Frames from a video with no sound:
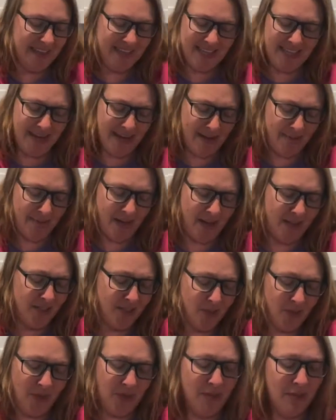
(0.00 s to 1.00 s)
said, I'm not
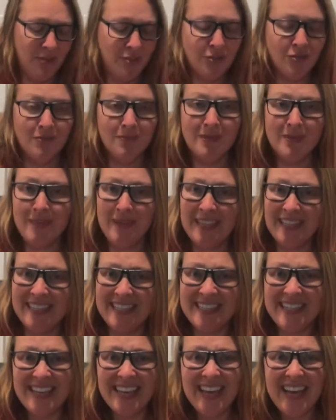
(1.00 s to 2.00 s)
doing mushrooms because
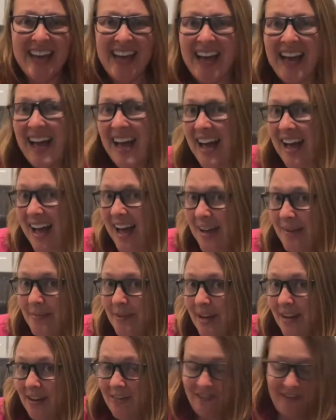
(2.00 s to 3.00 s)
I'm
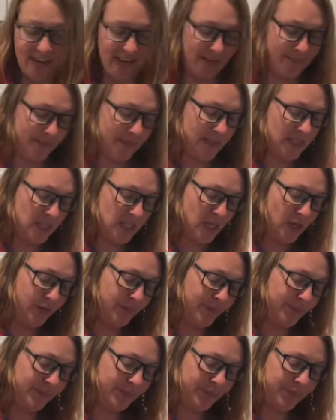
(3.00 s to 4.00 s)
not a fan. So
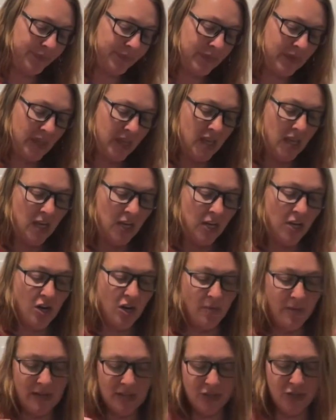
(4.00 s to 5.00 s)
no
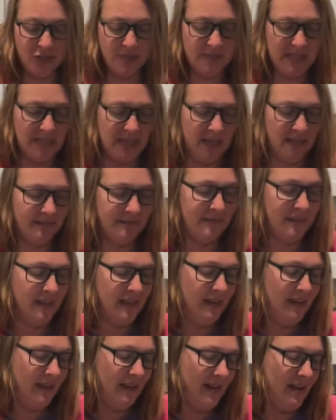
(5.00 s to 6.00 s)
mushrooms here.
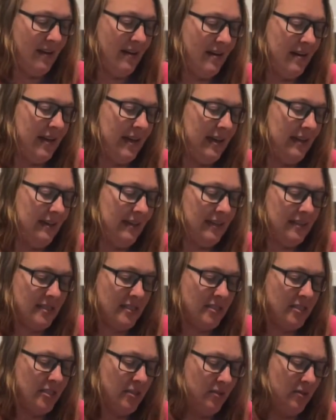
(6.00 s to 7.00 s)
All right,
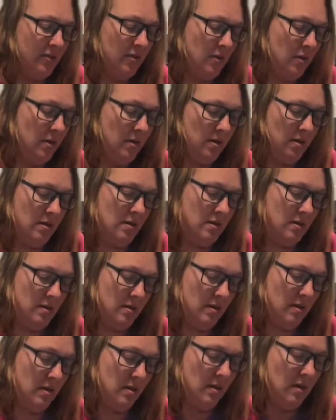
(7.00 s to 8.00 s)
let's do
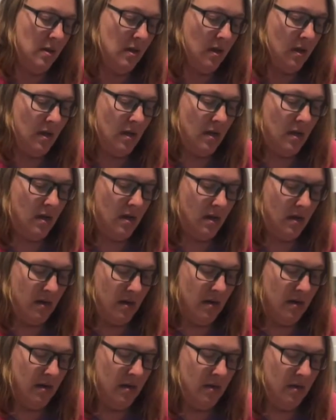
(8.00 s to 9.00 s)

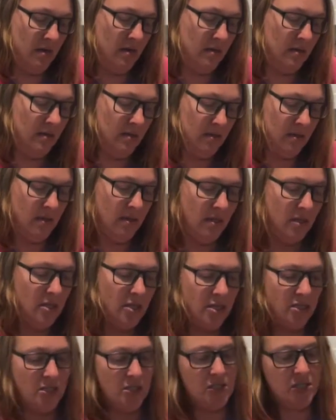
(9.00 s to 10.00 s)
our
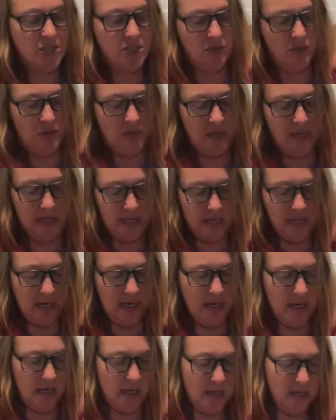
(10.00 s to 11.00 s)

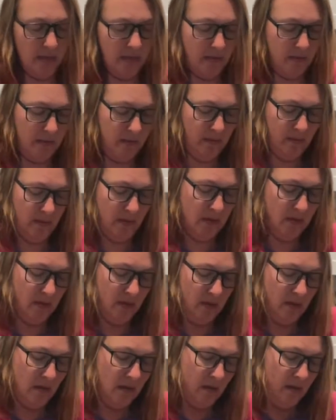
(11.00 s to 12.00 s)
zucchini.
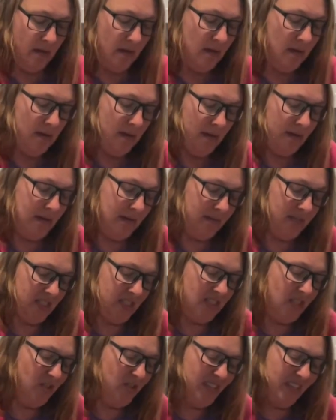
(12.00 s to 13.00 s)
And I'm
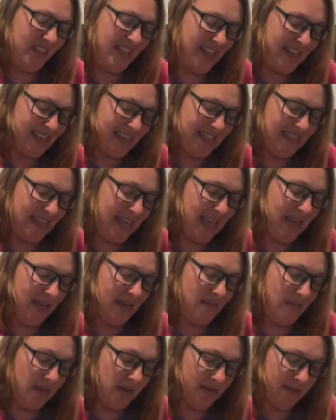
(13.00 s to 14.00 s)
just using that same
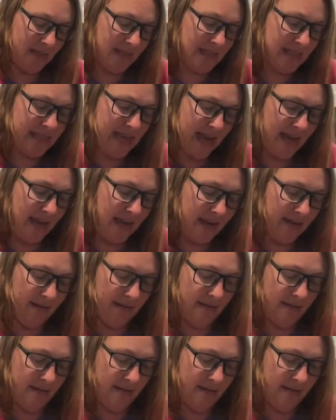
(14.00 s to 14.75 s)
setting.